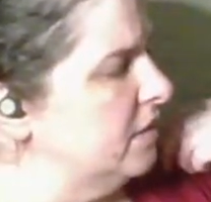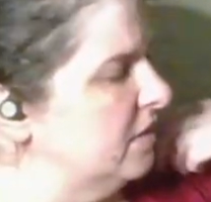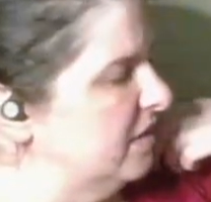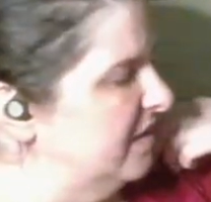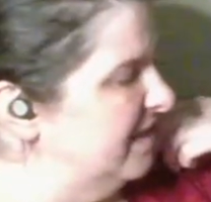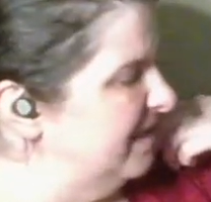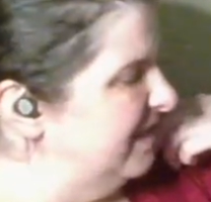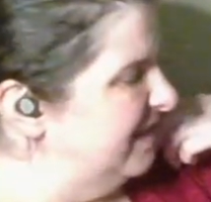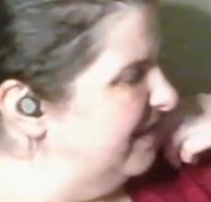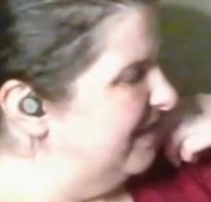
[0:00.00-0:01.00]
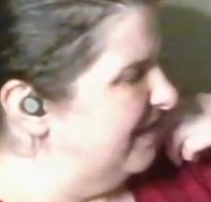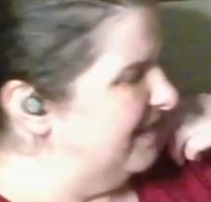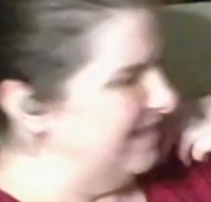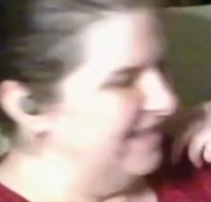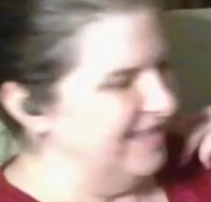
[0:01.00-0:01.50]

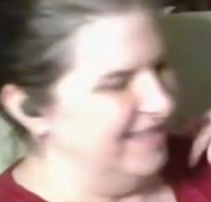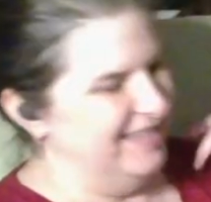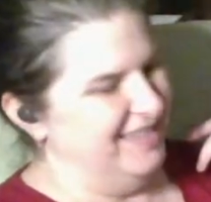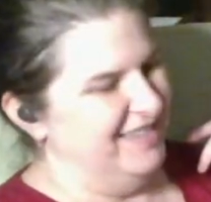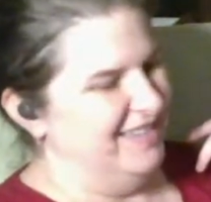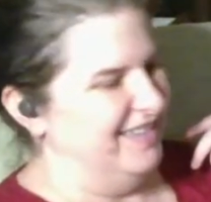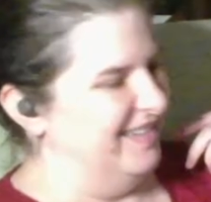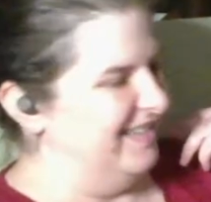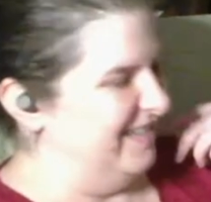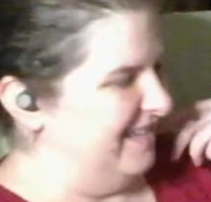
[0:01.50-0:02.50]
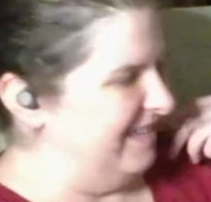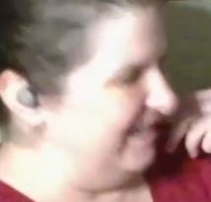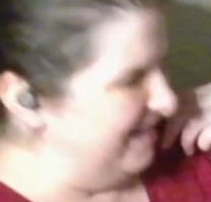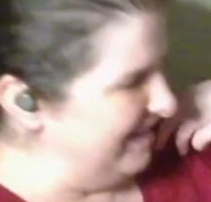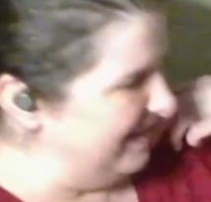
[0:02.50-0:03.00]

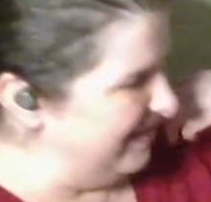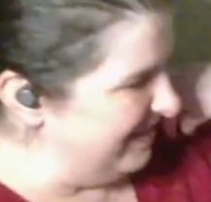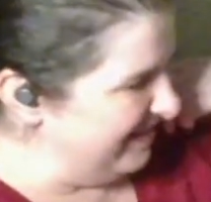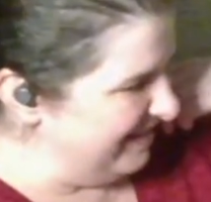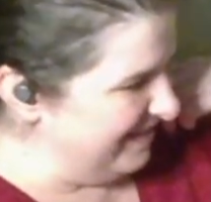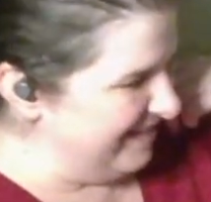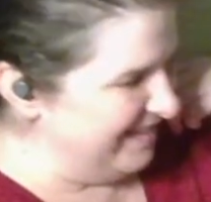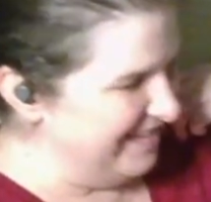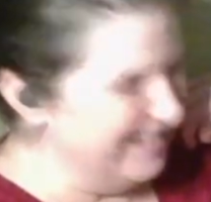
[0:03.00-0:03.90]
[no speech]